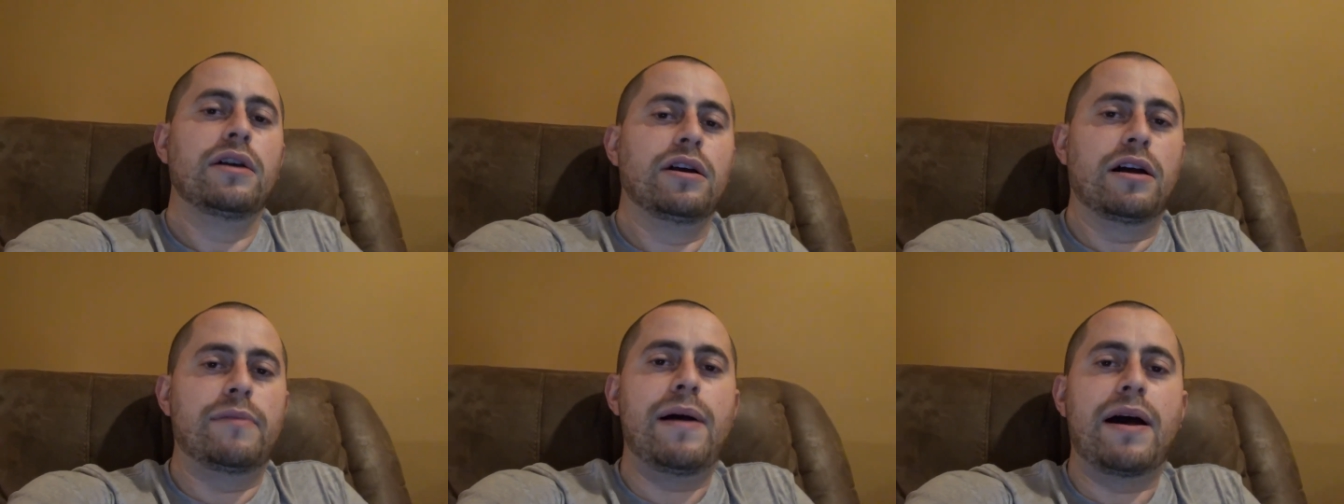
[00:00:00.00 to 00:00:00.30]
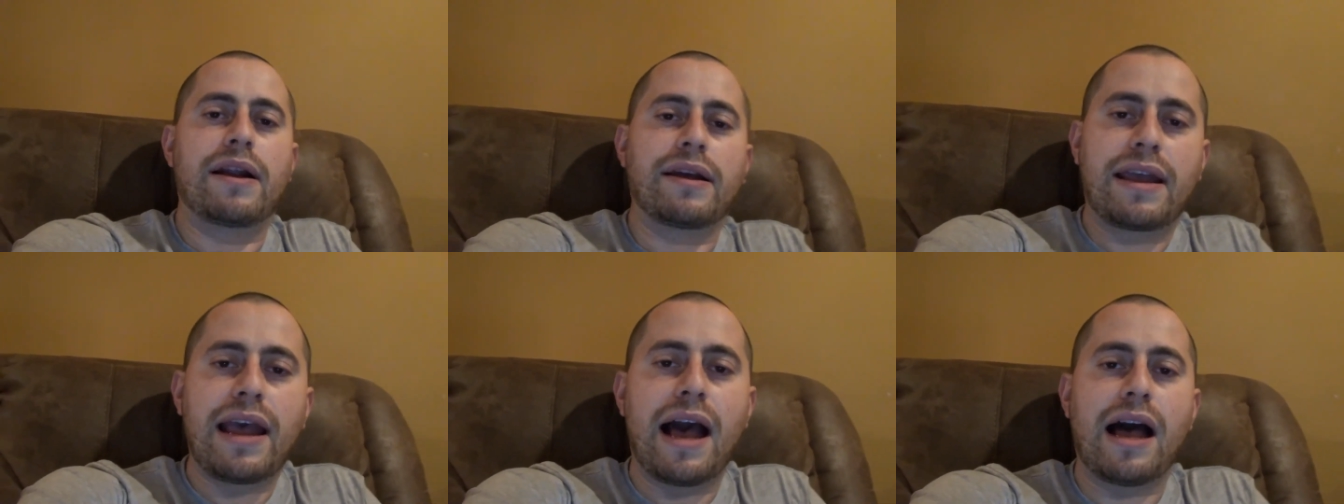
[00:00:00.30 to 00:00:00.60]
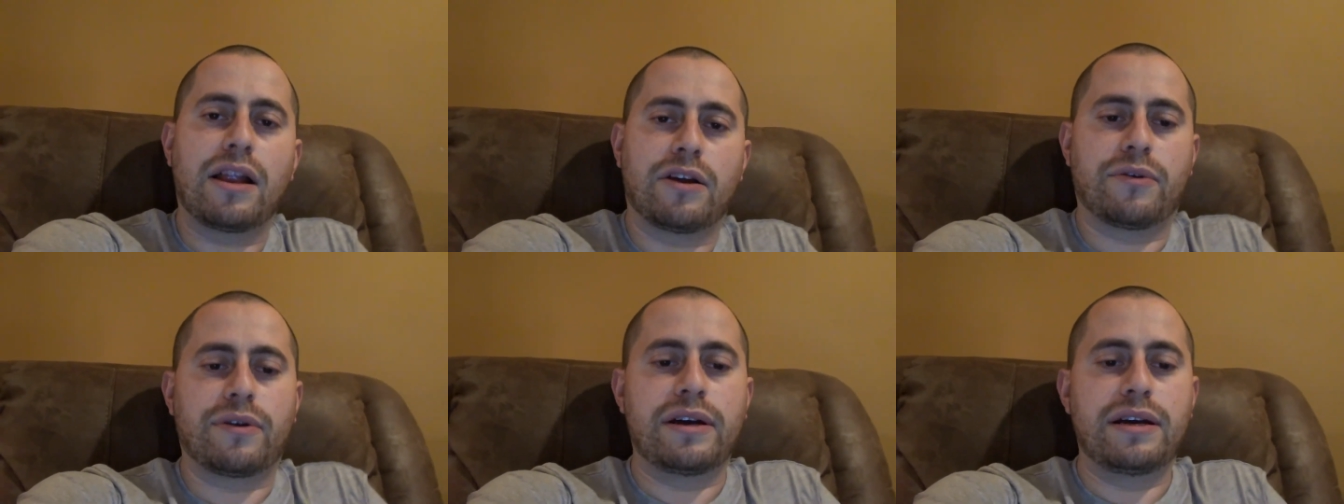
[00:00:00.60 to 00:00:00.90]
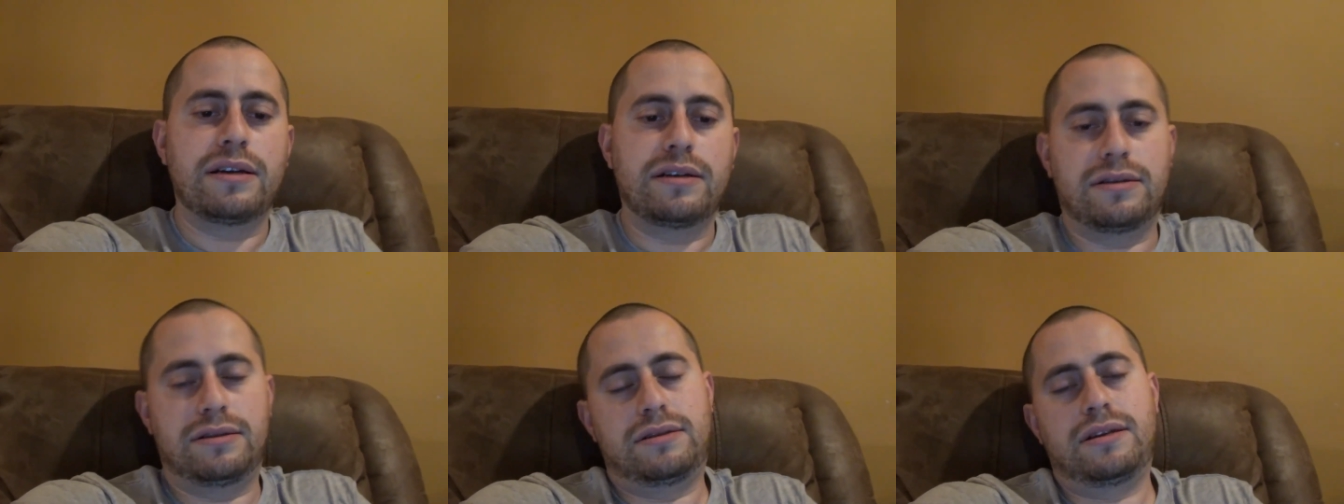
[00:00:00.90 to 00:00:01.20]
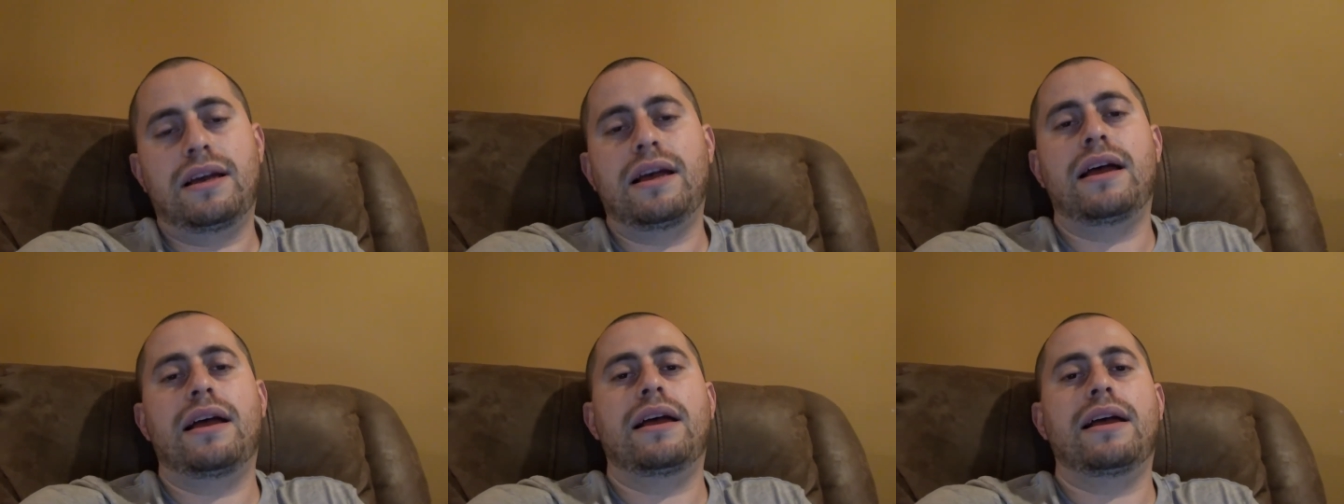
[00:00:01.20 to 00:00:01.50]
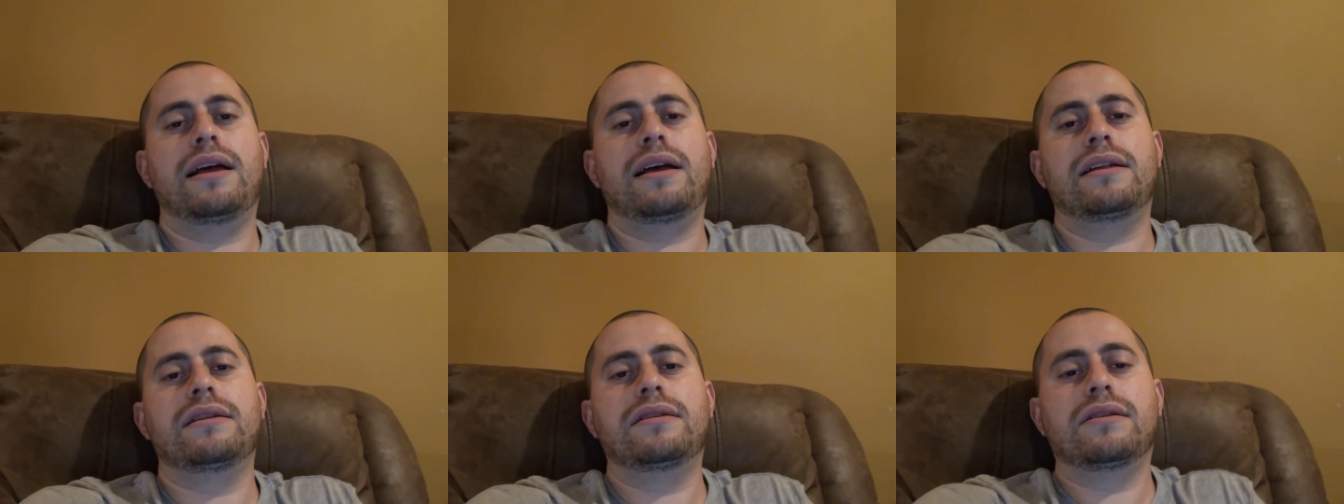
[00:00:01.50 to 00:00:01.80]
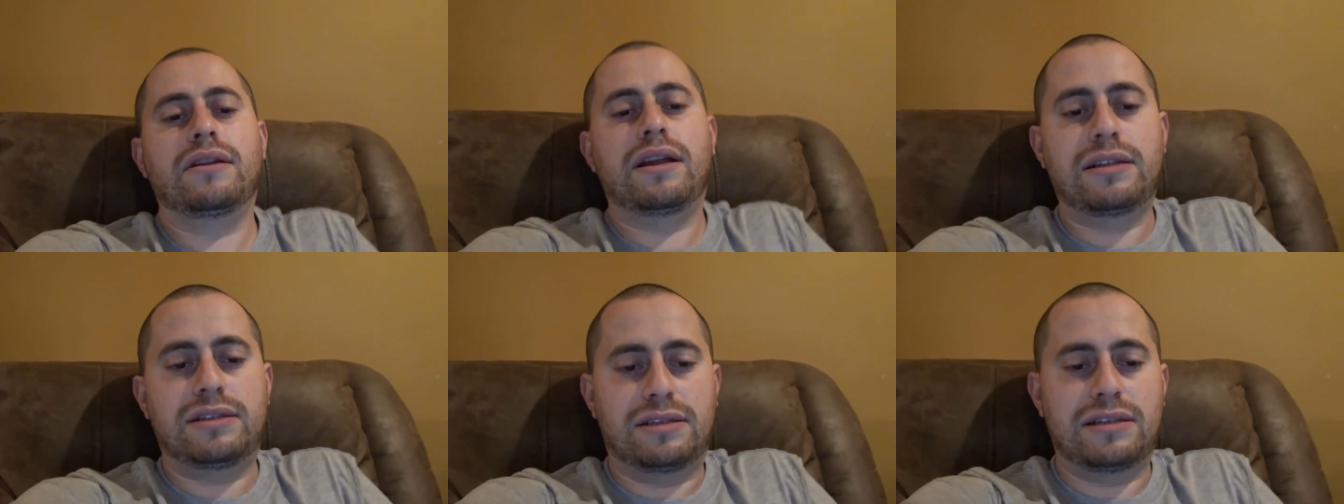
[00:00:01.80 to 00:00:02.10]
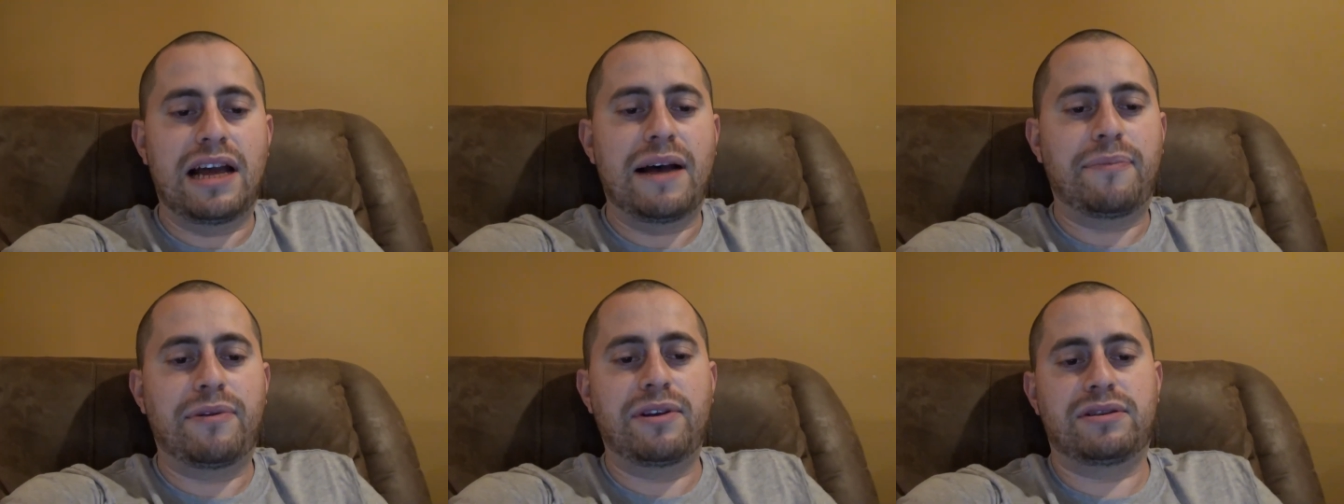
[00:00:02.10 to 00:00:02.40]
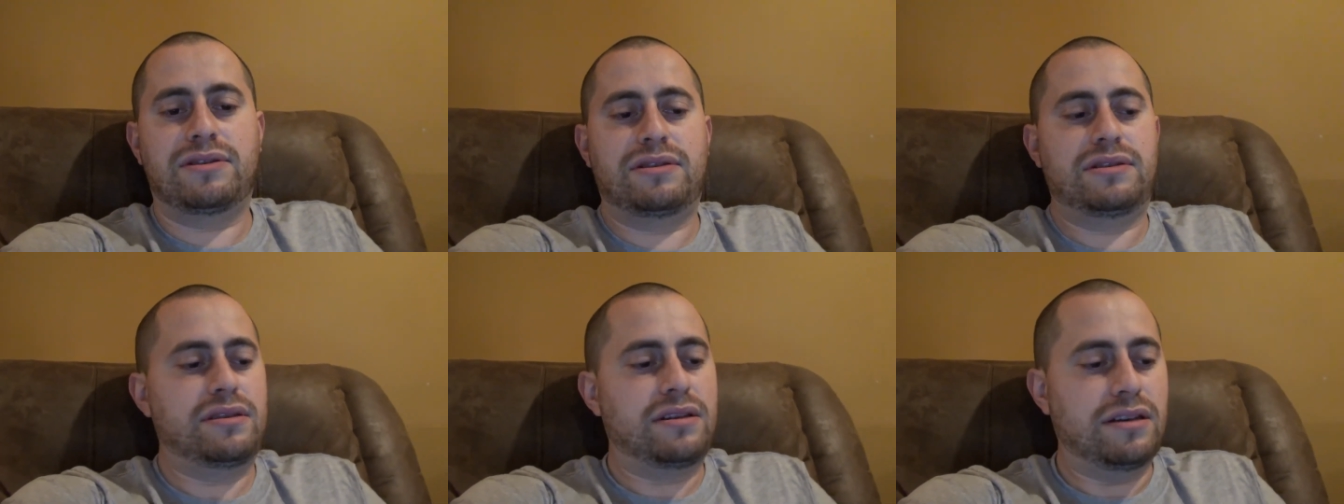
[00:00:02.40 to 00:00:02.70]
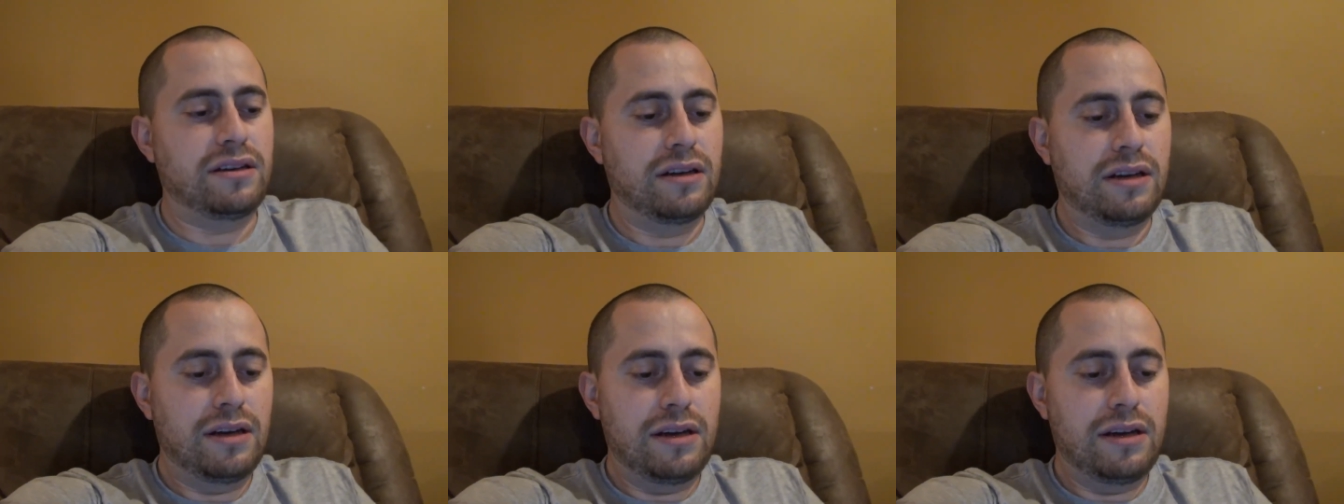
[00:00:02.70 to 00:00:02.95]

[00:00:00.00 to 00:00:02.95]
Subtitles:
amount of calories, and let's stop this